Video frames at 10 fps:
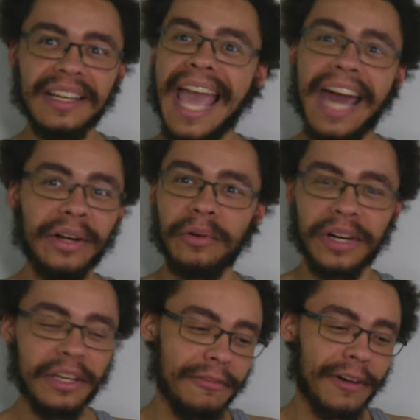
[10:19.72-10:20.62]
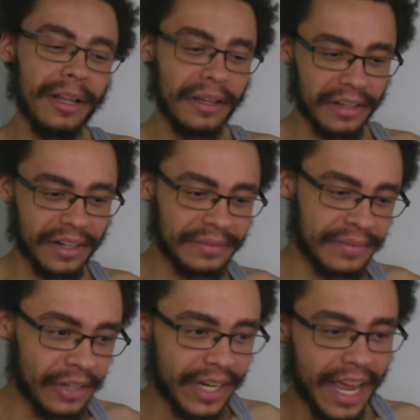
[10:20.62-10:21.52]
category you fall under.
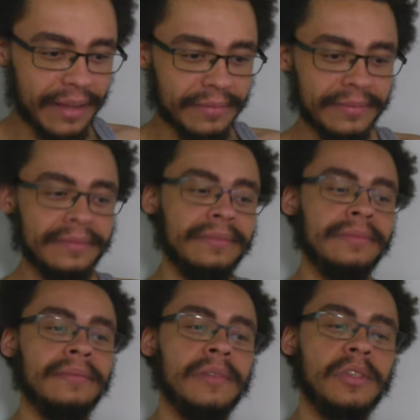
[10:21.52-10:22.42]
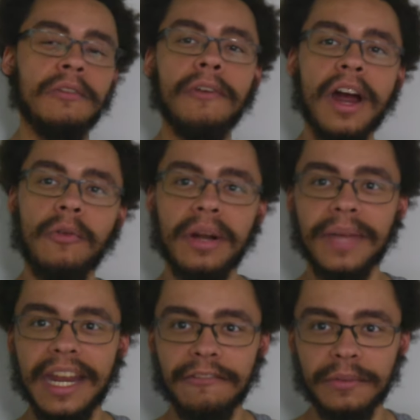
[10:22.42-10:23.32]
Okay. So far, what
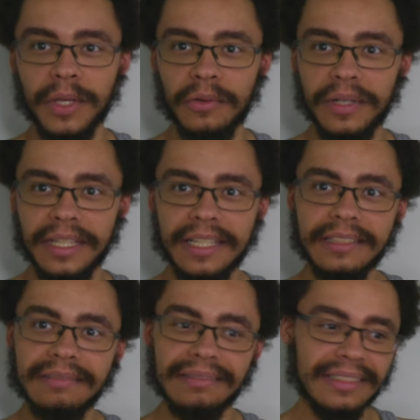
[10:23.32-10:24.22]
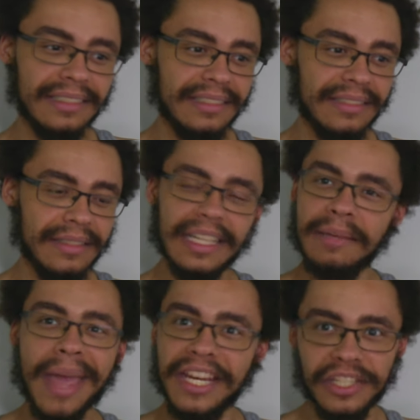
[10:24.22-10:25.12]
I'm getting from you,
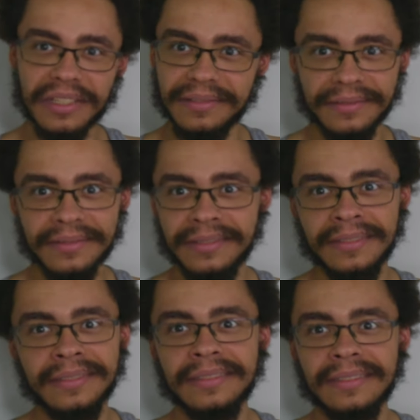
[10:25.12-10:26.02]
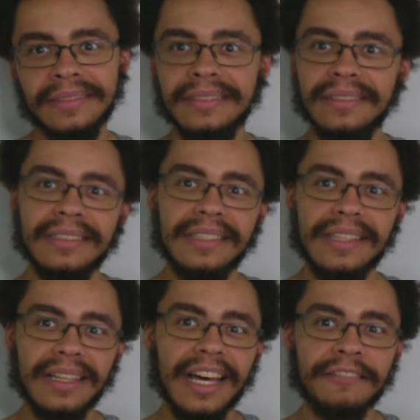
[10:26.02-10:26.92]
illymation,
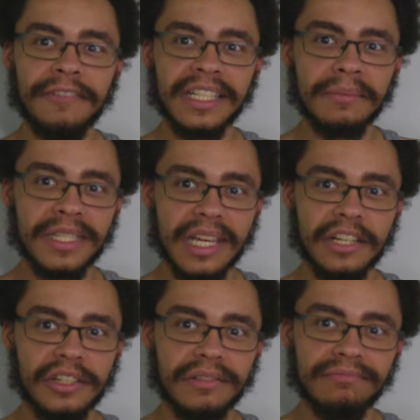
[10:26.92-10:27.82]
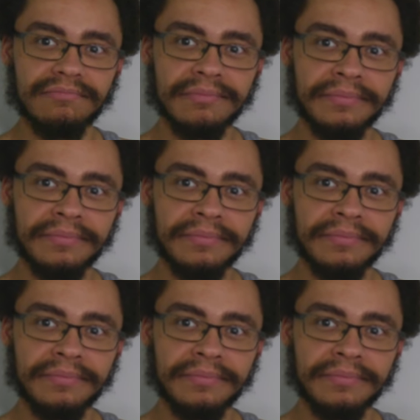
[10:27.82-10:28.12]
a lot of victimization.